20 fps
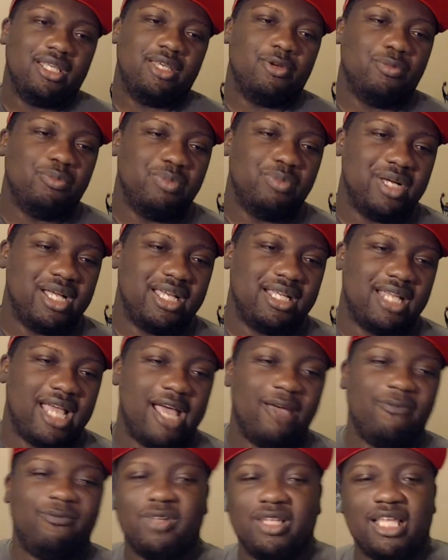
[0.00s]
But I
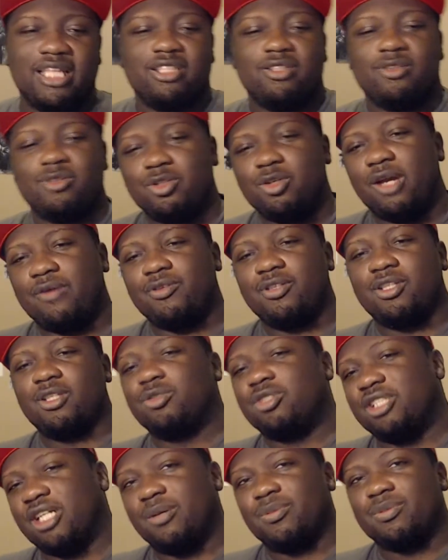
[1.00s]
feel like, dude, you have these little
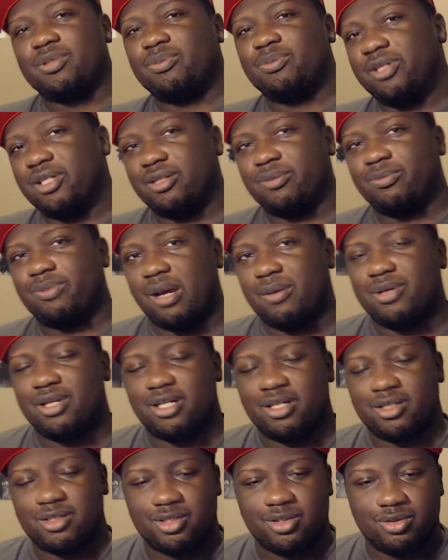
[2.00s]
jumps here, probably here
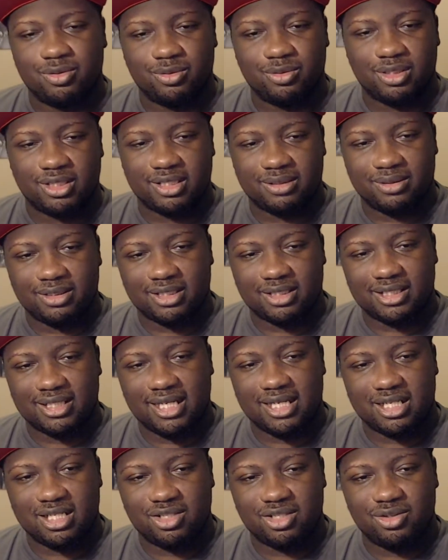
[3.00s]
too, looking at
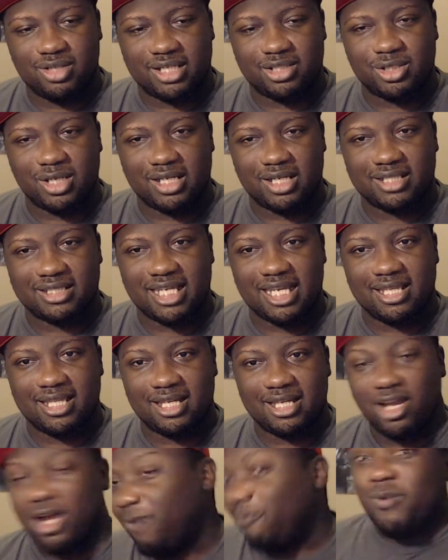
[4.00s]
it because you gotta try to escape. Like,
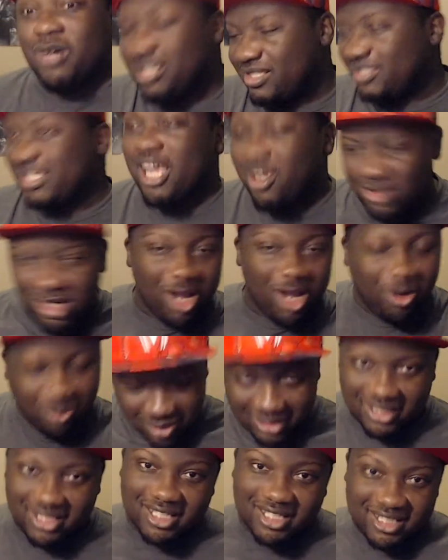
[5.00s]
oh fuck, Sam, no,
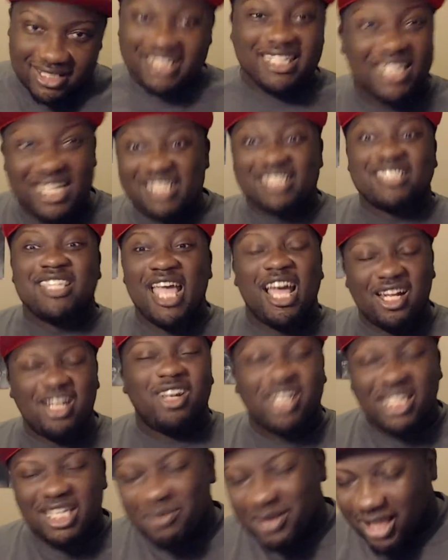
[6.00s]
like, no, Sam, no,
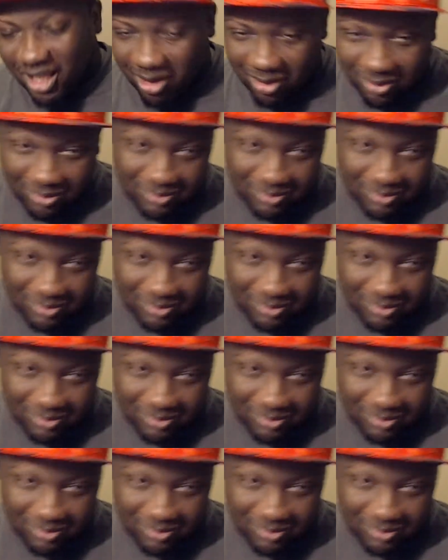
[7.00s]
leave me alone.